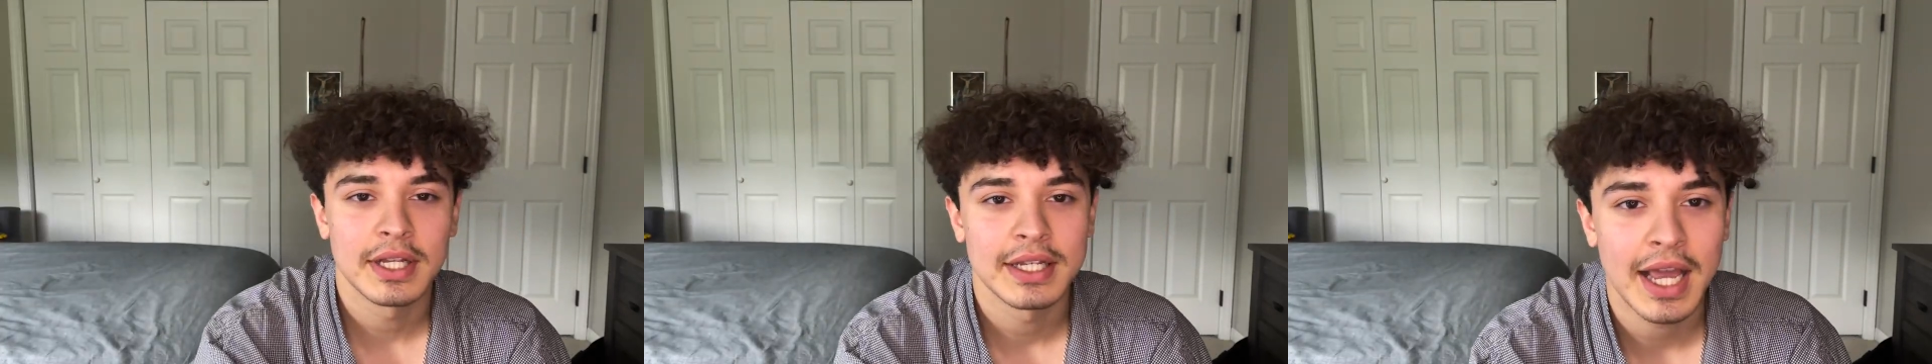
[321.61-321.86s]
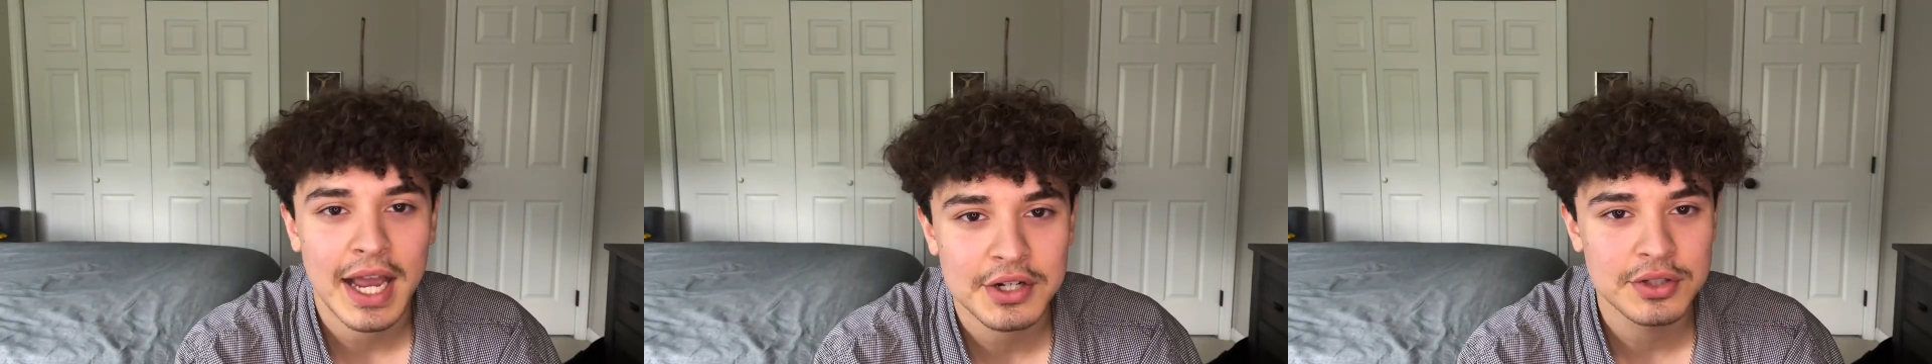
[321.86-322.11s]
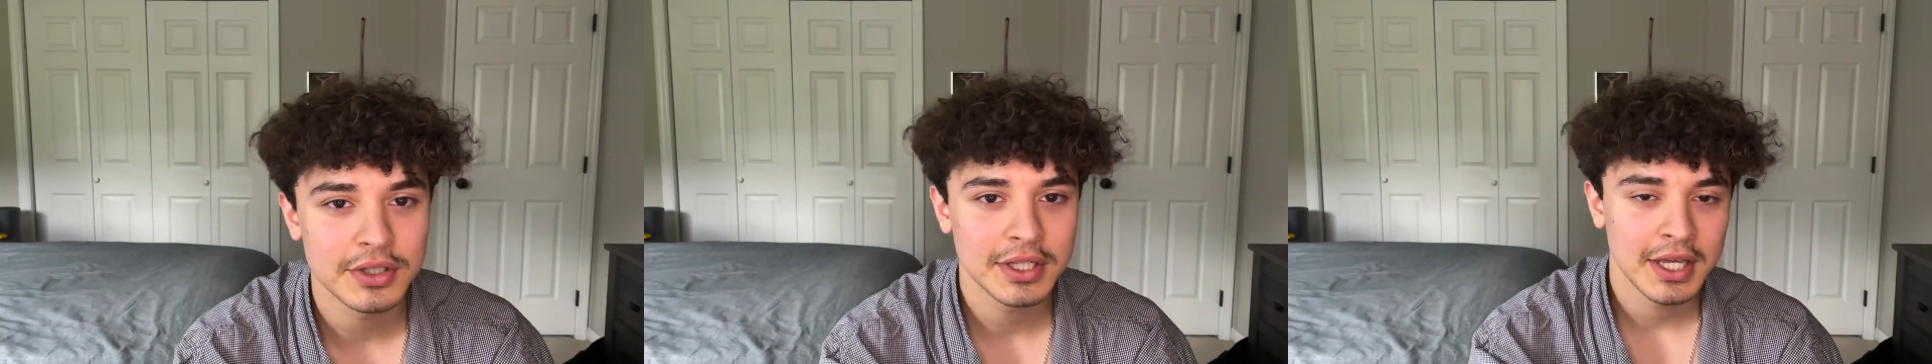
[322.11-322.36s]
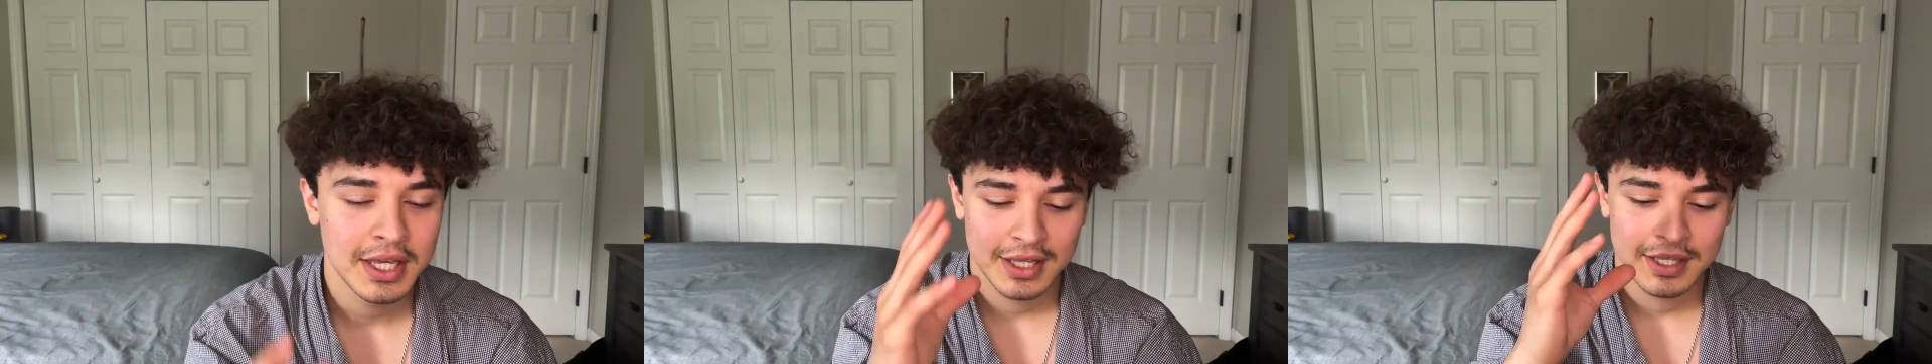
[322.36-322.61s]
Like
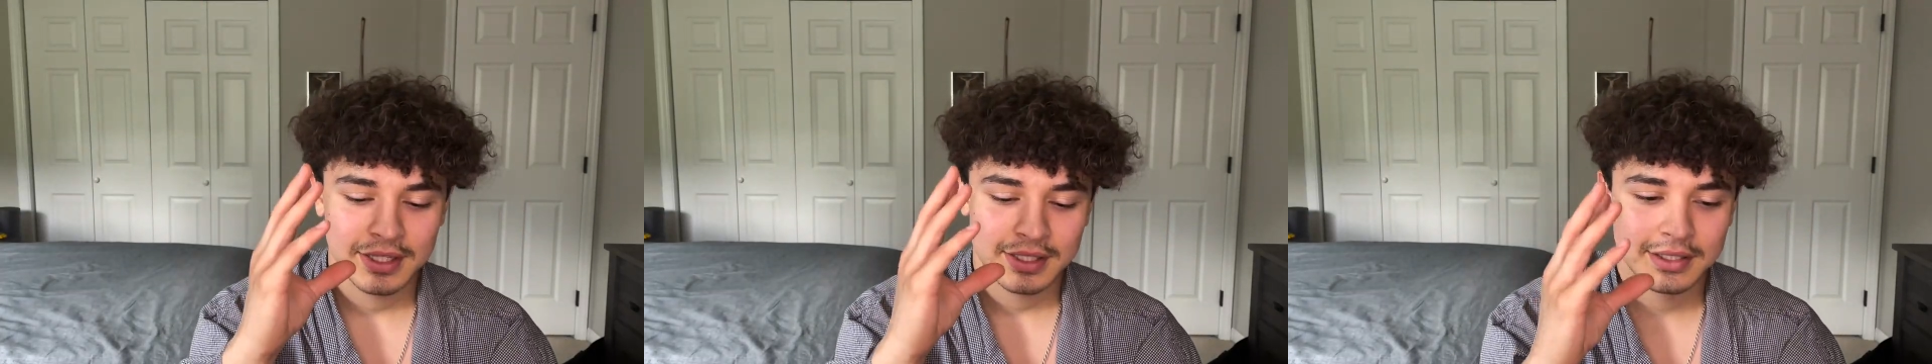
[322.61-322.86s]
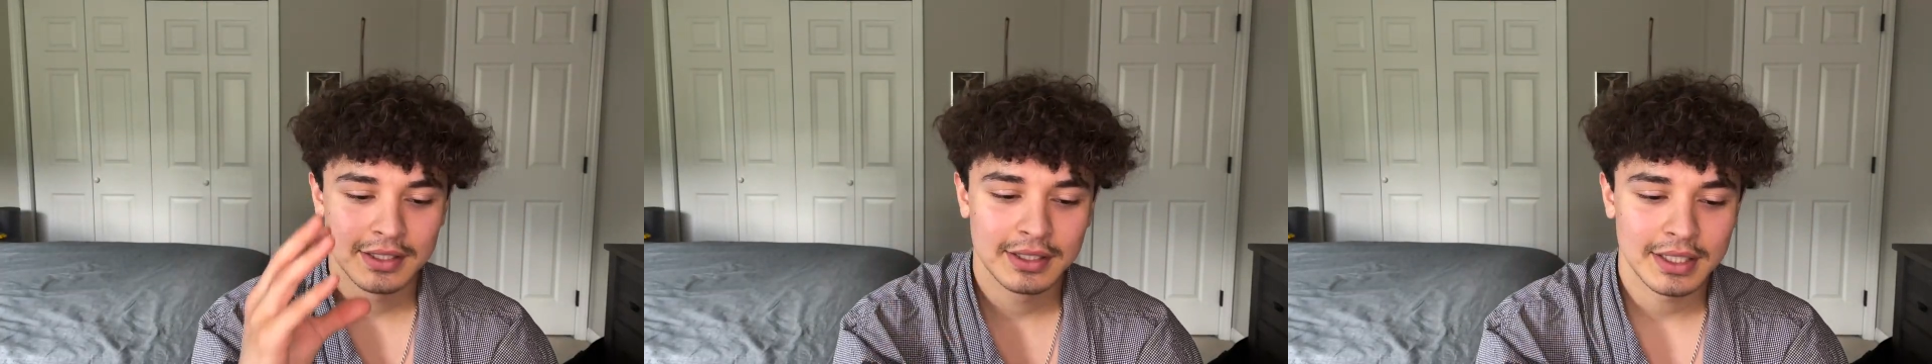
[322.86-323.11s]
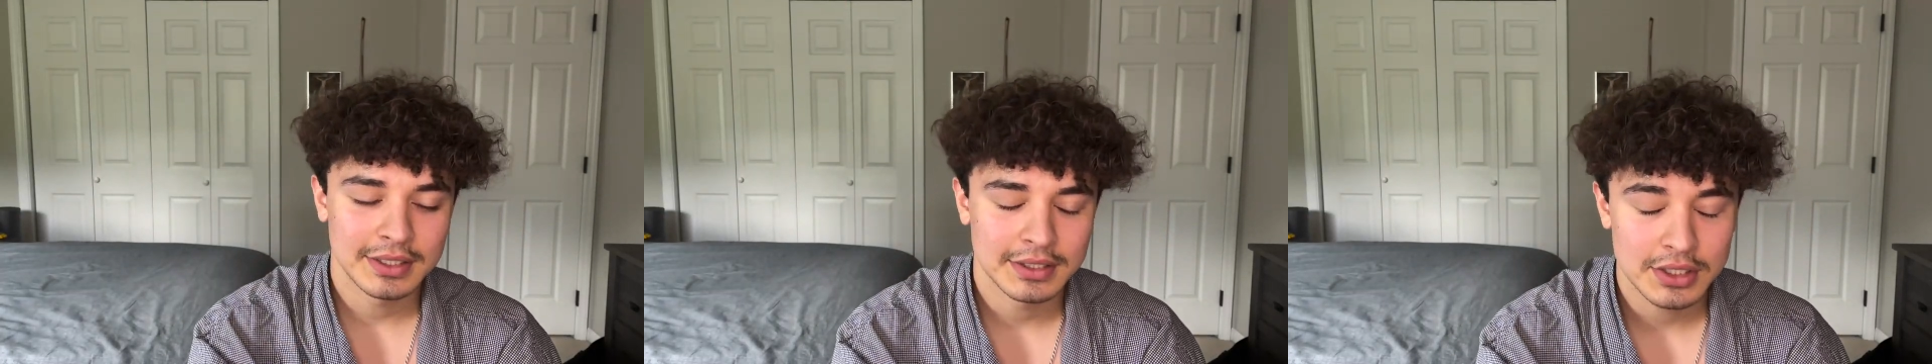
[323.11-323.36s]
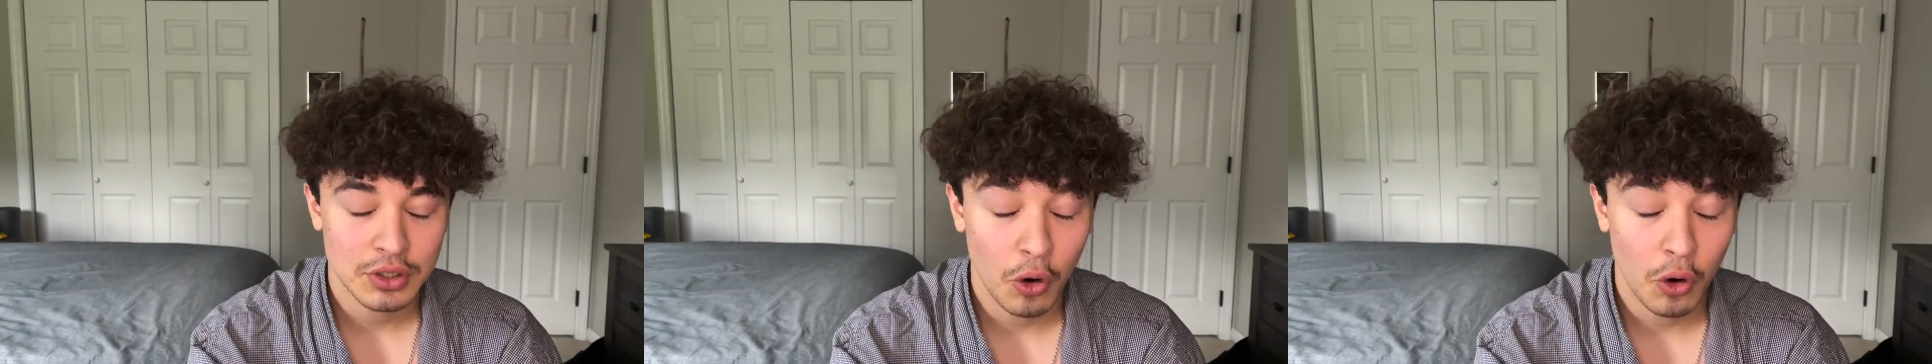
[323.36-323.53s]
actually, like just